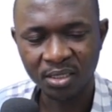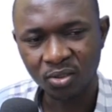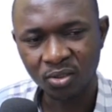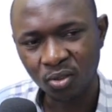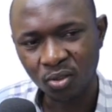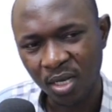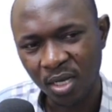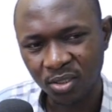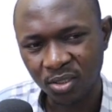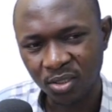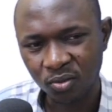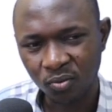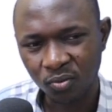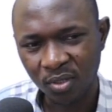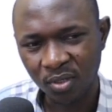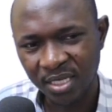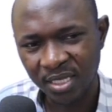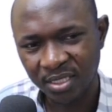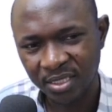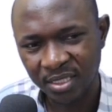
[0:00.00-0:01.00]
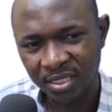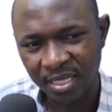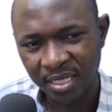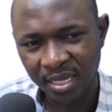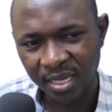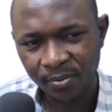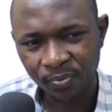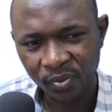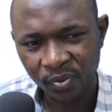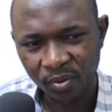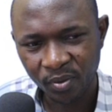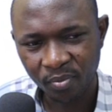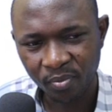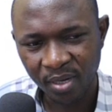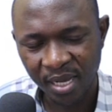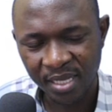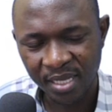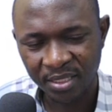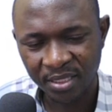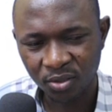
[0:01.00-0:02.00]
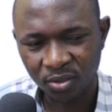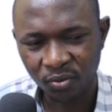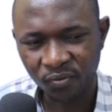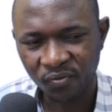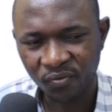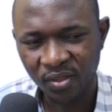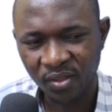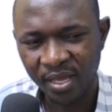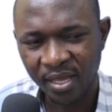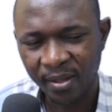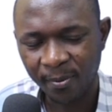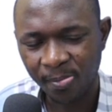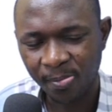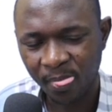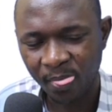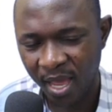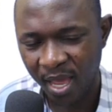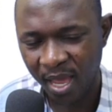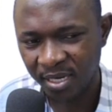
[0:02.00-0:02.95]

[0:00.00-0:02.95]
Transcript: So that will go as our point number 3.